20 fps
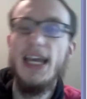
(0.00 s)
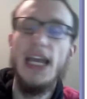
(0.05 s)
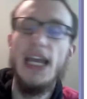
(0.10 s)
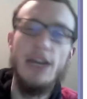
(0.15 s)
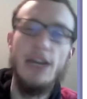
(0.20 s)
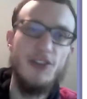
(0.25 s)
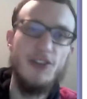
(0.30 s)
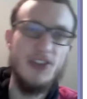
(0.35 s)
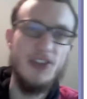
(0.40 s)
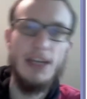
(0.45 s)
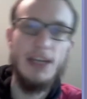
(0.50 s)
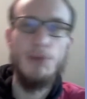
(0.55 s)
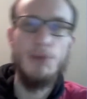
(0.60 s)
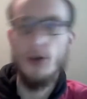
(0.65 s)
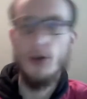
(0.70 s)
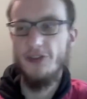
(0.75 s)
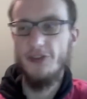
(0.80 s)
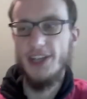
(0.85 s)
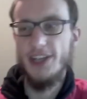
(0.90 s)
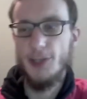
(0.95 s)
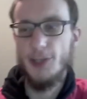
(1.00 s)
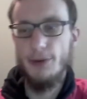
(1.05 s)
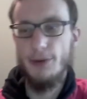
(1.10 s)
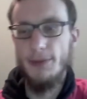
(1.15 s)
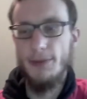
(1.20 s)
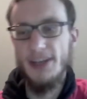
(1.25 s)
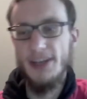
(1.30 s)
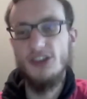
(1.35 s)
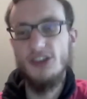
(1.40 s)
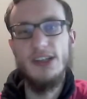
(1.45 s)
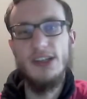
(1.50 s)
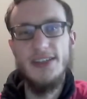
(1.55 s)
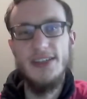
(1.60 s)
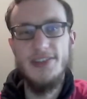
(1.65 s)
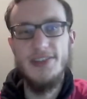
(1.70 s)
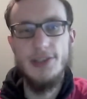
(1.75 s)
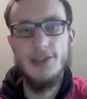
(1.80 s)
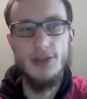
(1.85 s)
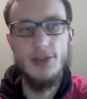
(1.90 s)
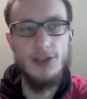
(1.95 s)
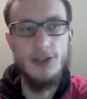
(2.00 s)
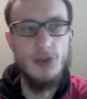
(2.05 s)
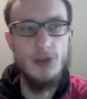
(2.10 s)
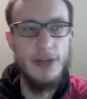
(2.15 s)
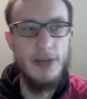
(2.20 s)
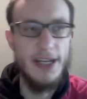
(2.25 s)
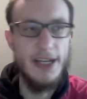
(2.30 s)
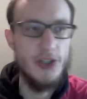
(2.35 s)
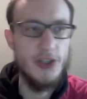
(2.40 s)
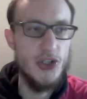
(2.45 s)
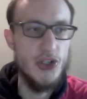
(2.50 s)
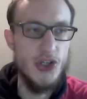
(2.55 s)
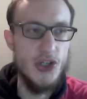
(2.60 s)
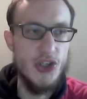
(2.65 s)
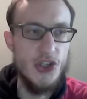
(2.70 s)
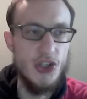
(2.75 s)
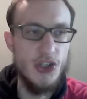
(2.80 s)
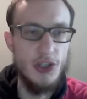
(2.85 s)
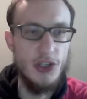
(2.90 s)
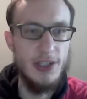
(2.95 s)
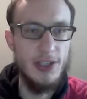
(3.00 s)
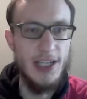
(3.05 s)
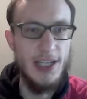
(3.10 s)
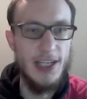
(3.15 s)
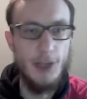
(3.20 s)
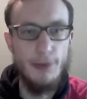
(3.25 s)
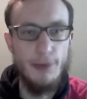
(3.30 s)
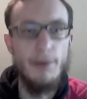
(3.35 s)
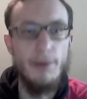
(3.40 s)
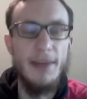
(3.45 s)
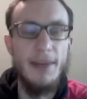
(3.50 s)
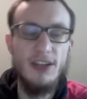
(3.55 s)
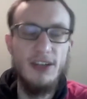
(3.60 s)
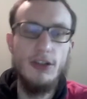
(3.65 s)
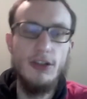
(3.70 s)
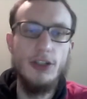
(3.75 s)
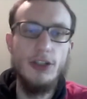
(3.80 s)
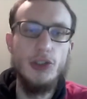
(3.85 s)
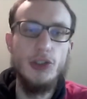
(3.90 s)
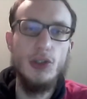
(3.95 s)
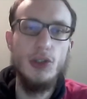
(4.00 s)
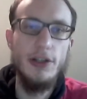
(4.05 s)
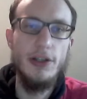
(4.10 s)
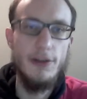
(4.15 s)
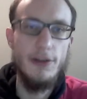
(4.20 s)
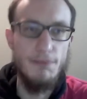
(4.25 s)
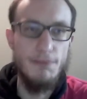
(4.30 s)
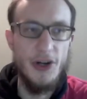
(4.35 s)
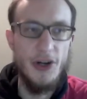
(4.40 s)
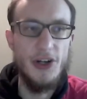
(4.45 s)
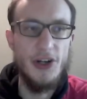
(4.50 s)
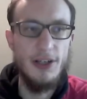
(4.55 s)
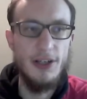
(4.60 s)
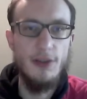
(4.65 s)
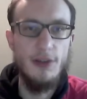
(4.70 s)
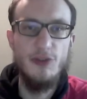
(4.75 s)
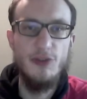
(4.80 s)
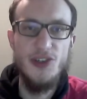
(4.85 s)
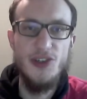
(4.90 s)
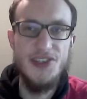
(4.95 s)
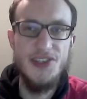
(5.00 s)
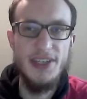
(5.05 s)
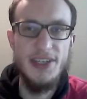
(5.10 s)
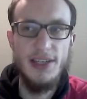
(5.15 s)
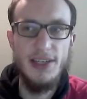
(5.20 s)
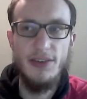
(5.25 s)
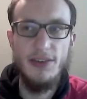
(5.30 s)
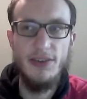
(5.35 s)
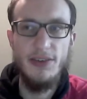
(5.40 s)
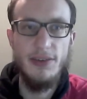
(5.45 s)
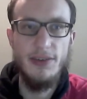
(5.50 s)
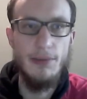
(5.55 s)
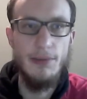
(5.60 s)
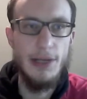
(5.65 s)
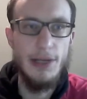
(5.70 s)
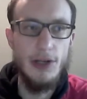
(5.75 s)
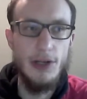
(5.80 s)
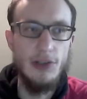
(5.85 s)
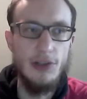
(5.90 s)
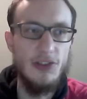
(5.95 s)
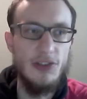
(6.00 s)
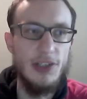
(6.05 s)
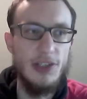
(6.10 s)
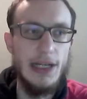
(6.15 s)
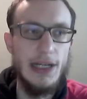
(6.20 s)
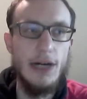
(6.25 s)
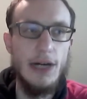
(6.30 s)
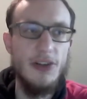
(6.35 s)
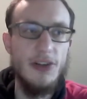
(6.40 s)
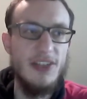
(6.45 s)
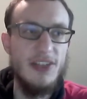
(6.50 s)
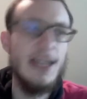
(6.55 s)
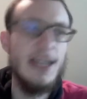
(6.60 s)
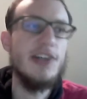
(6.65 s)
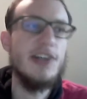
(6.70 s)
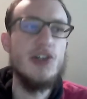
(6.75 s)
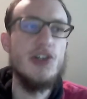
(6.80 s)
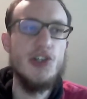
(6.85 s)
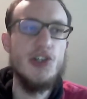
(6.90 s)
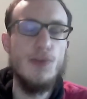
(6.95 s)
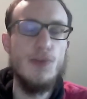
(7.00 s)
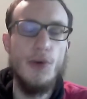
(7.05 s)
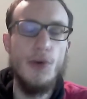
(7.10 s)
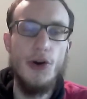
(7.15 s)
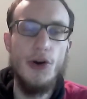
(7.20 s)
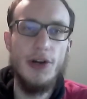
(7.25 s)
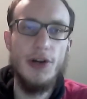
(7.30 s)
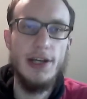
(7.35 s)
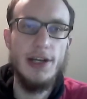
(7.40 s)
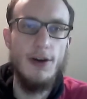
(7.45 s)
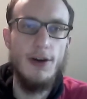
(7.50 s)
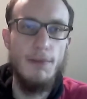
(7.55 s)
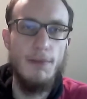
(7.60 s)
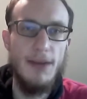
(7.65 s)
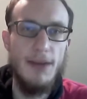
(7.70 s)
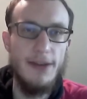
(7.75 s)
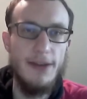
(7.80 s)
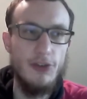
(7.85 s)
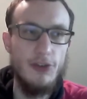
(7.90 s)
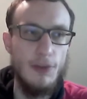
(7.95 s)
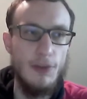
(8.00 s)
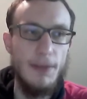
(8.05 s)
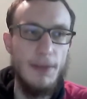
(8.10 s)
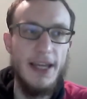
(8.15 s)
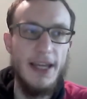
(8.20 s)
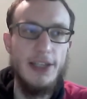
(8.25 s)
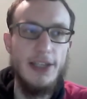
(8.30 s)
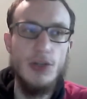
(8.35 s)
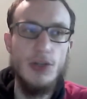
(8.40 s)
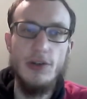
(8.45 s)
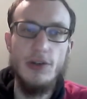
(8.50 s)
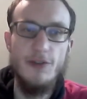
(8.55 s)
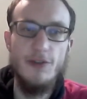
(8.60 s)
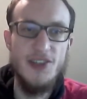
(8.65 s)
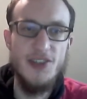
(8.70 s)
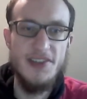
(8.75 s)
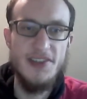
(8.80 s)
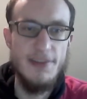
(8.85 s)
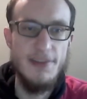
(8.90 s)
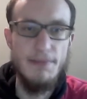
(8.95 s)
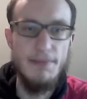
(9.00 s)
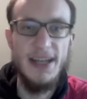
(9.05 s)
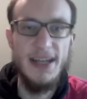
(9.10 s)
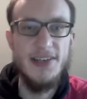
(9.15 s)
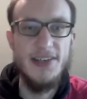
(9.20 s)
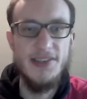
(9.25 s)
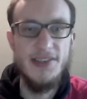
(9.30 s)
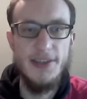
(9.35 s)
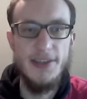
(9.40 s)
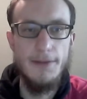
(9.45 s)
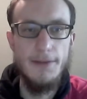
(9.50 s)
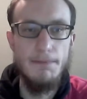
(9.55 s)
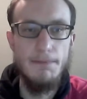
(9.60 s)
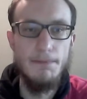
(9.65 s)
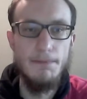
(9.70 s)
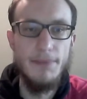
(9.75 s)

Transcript: If you say I'm more of an experimentalist, you can do lectures on experimental nuclear and particle physics, about how detectors work, how to apply nuclear physics in medicine.